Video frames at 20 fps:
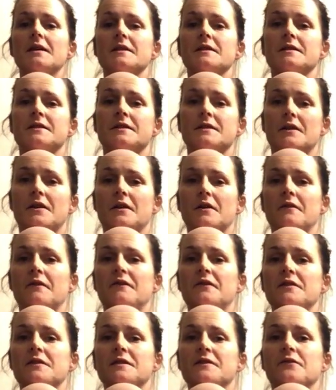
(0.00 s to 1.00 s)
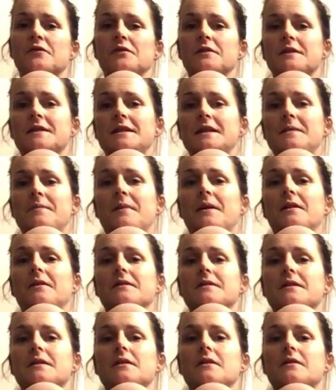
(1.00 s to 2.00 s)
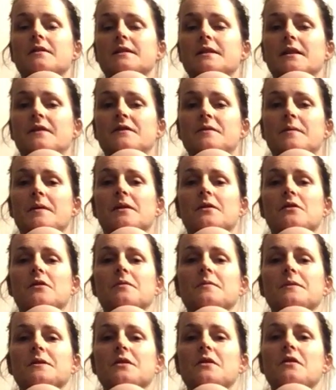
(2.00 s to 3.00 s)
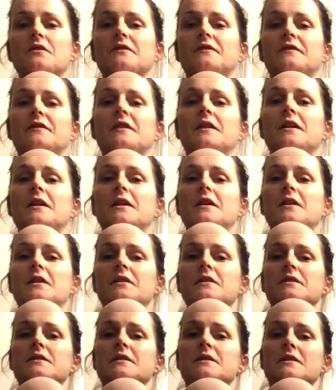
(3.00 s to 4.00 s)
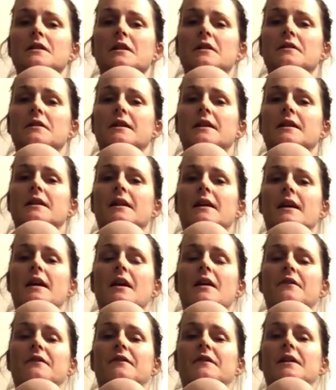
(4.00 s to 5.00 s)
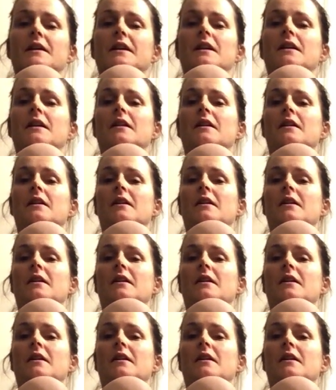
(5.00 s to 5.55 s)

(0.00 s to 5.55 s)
So first of all, the seat belt, the safety belt comes off, slowly and carefully